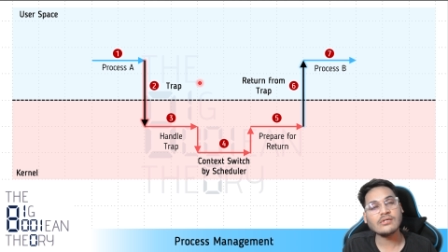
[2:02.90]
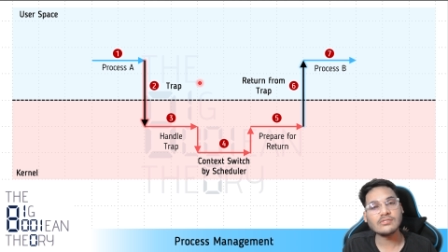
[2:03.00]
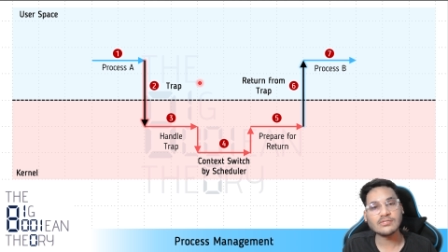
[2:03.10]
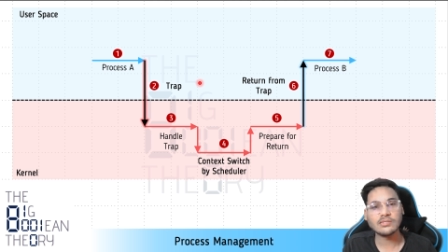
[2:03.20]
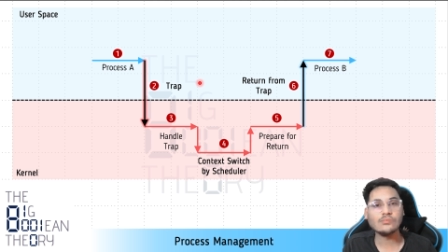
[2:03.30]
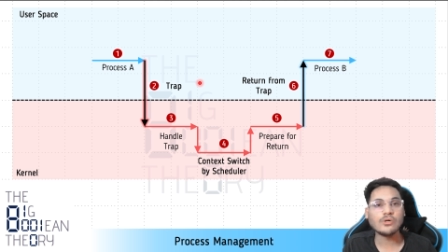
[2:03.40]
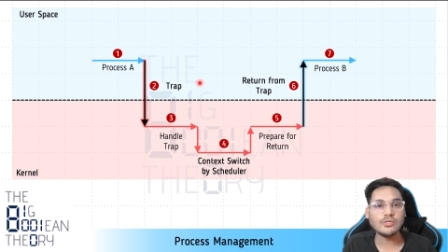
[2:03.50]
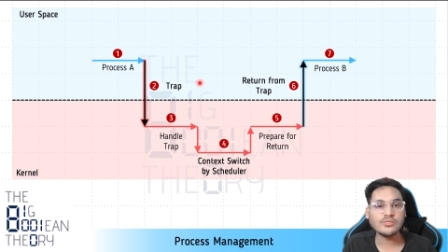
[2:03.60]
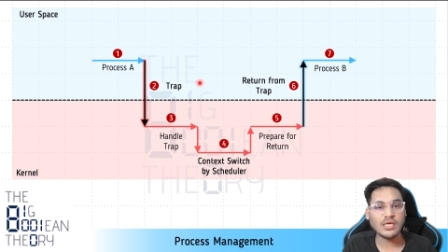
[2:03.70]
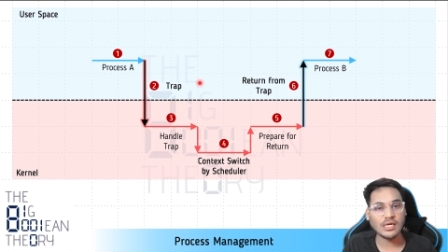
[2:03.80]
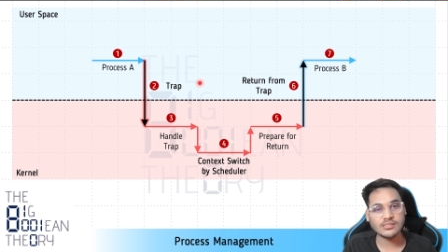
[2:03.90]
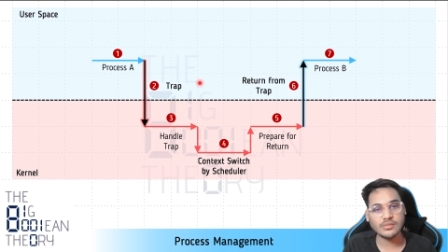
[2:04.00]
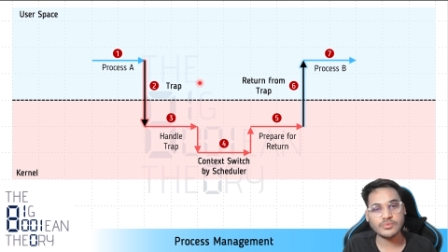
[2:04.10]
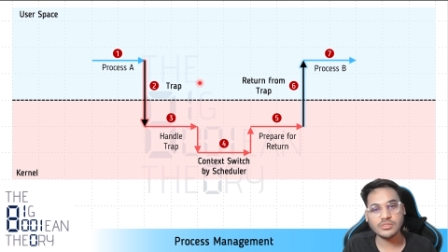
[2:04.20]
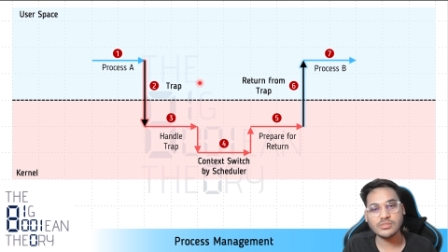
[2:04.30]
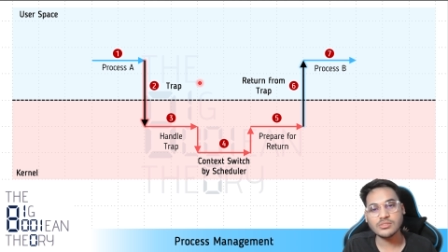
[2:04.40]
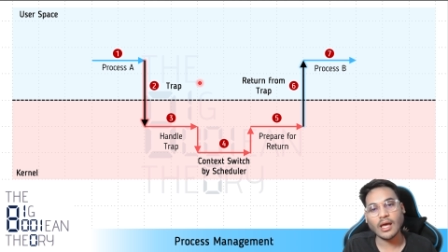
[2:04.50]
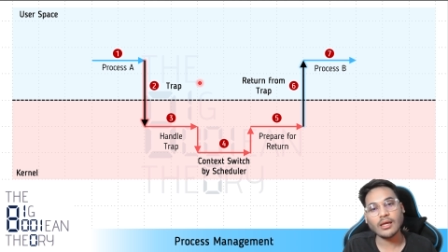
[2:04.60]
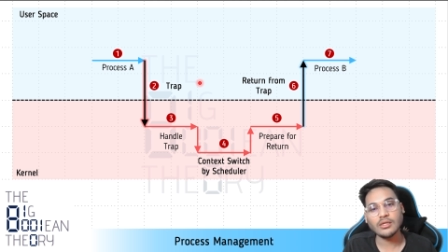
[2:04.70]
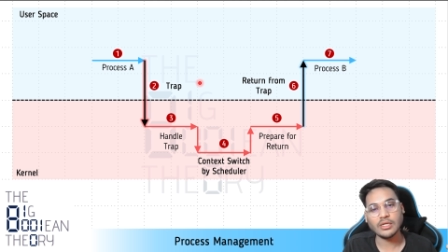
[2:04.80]
system calls, exceptions,
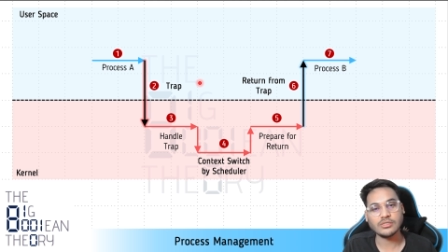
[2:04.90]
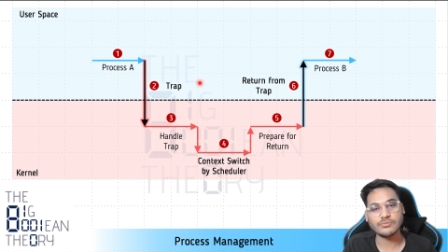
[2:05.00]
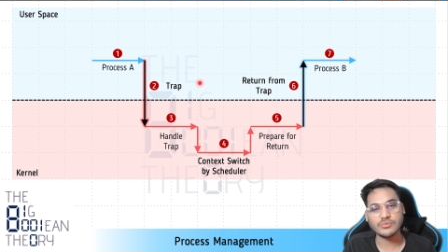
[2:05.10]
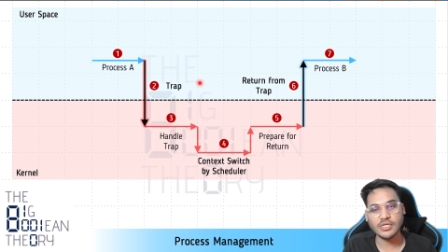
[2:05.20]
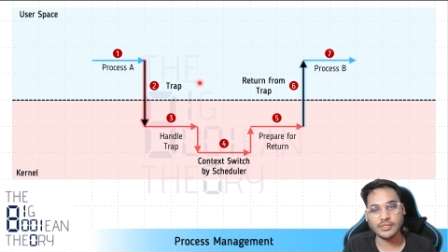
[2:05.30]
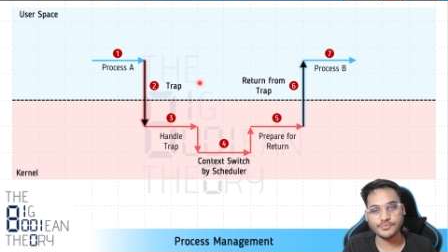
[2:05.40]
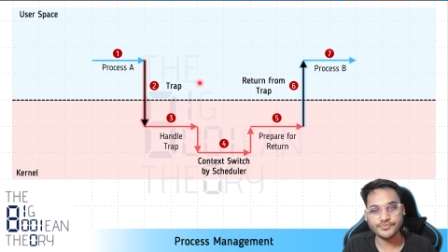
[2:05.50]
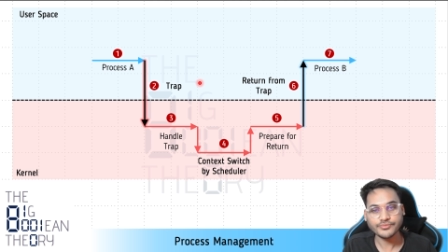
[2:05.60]
and interrupts, right?